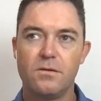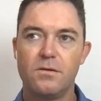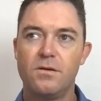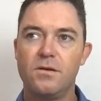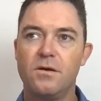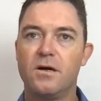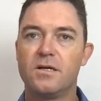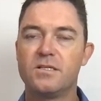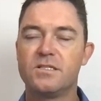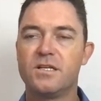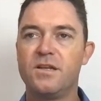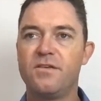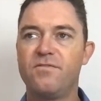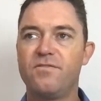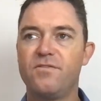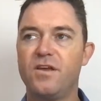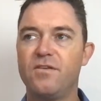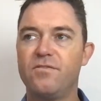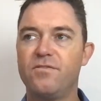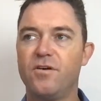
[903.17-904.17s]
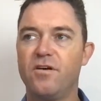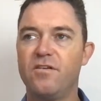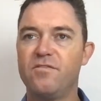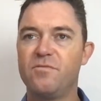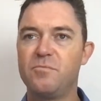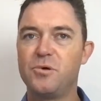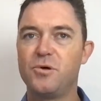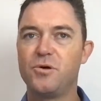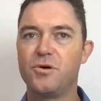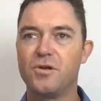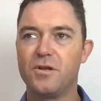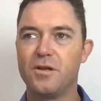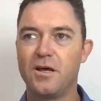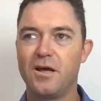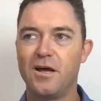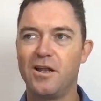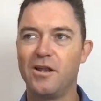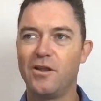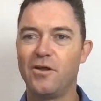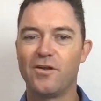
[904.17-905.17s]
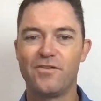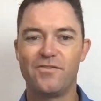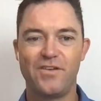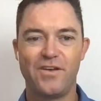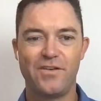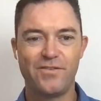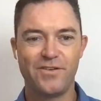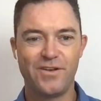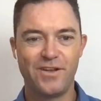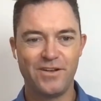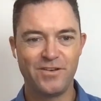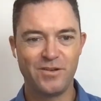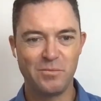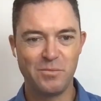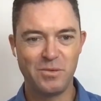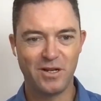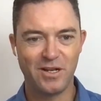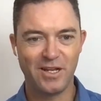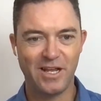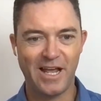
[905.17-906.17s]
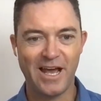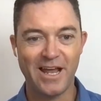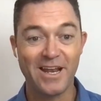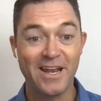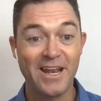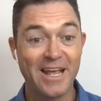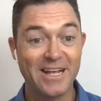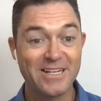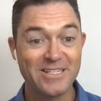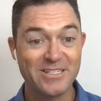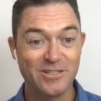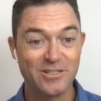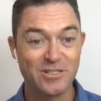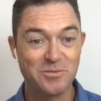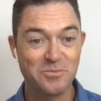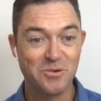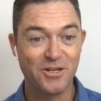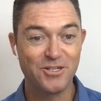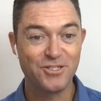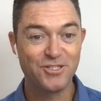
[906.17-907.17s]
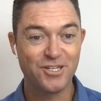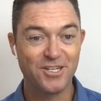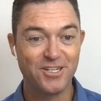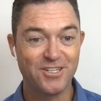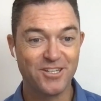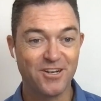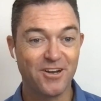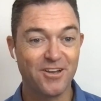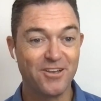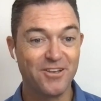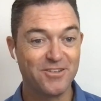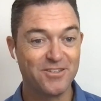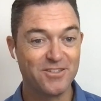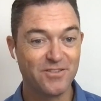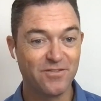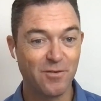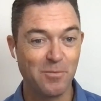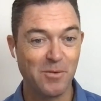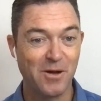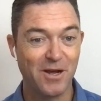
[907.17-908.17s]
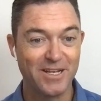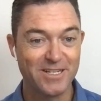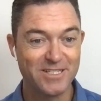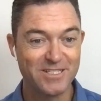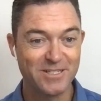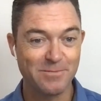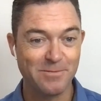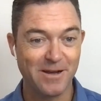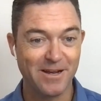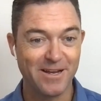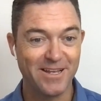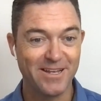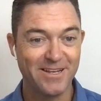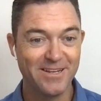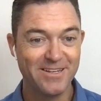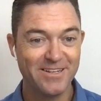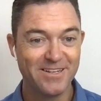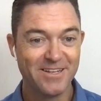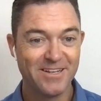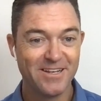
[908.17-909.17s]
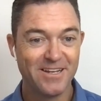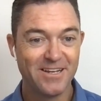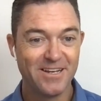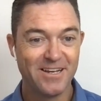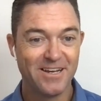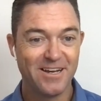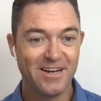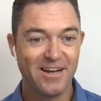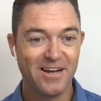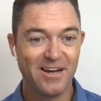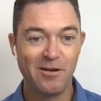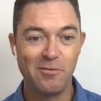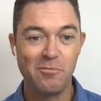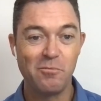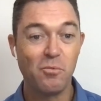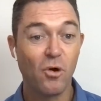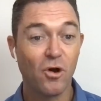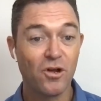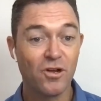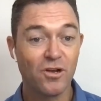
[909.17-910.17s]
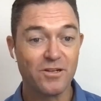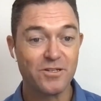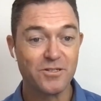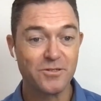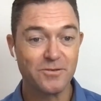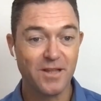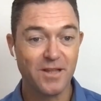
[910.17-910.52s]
Nice. And if I've put a lot of effort into building out an Excel spreadsheet that I use for my estimating, what can I do with